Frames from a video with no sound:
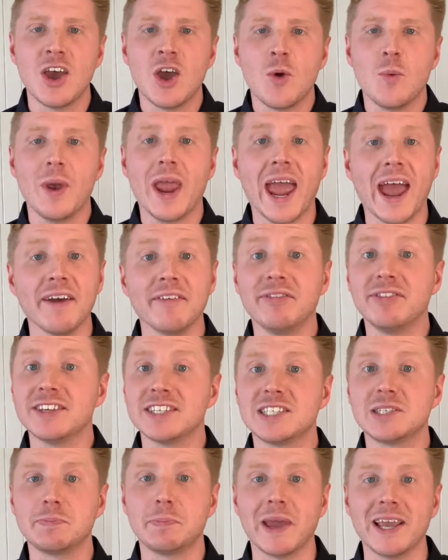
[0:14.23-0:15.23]
we have the
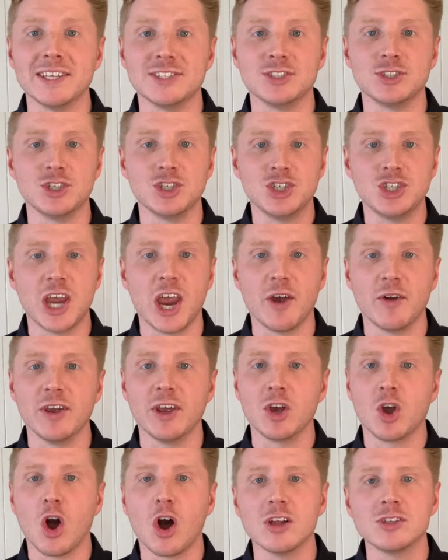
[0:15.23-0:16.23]
space to share in
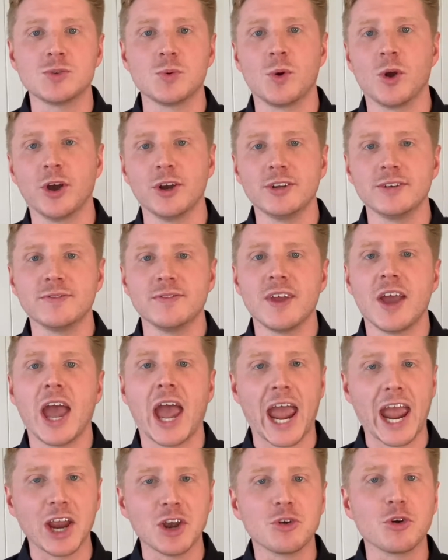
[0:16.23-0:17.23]
God's Word
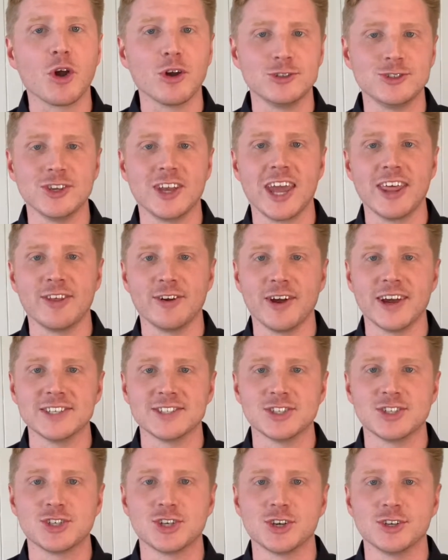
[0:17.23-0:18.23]
and grow together as
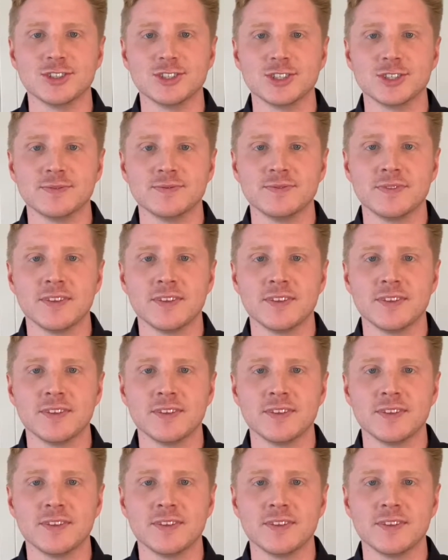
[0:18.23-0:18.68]
a church.